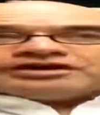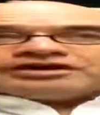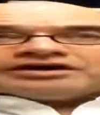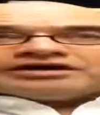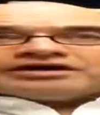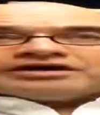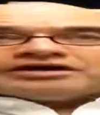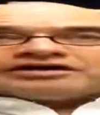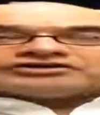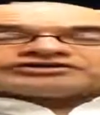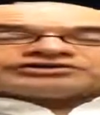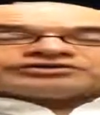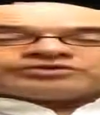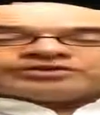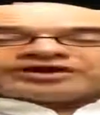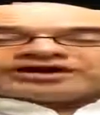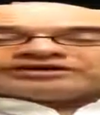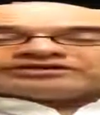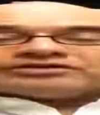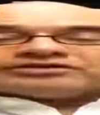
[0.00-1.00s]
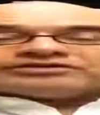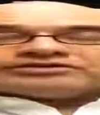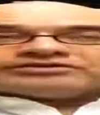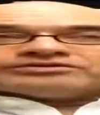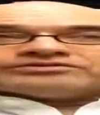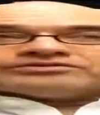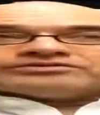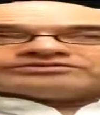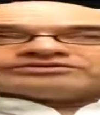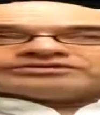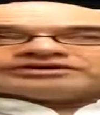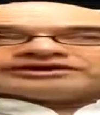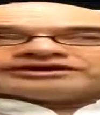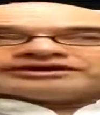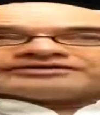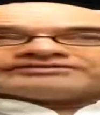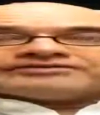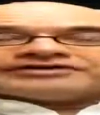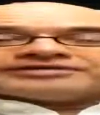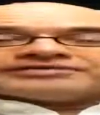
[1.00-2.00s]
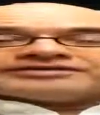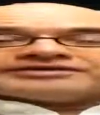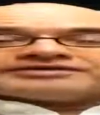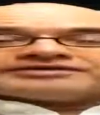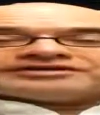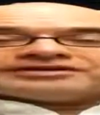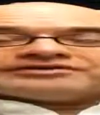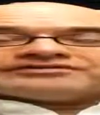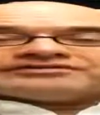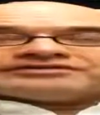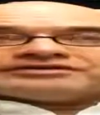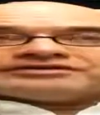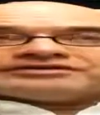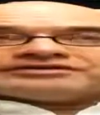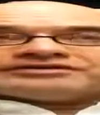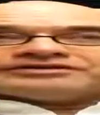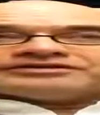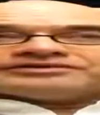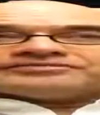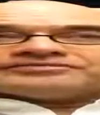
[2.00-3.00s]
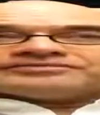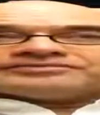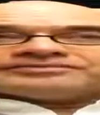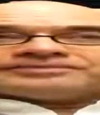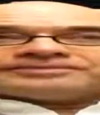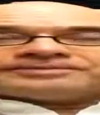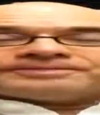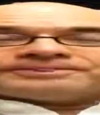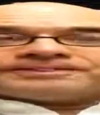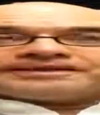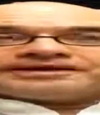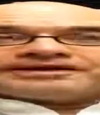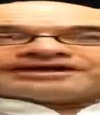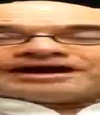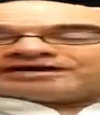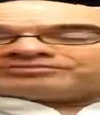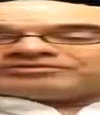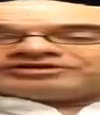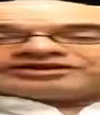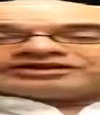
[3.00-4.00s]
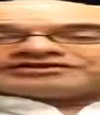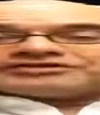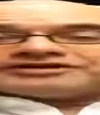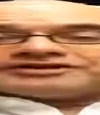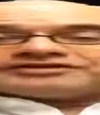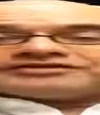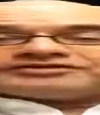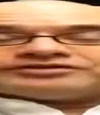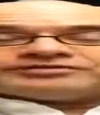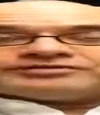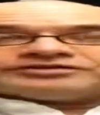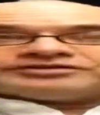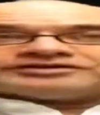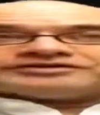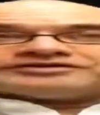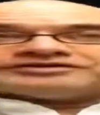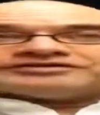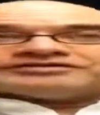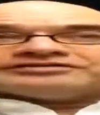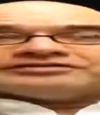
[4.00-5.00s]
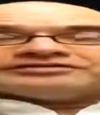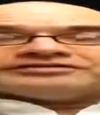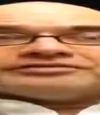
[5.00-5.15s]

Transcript: A short while ago, I found myself I'm not a transhumanist,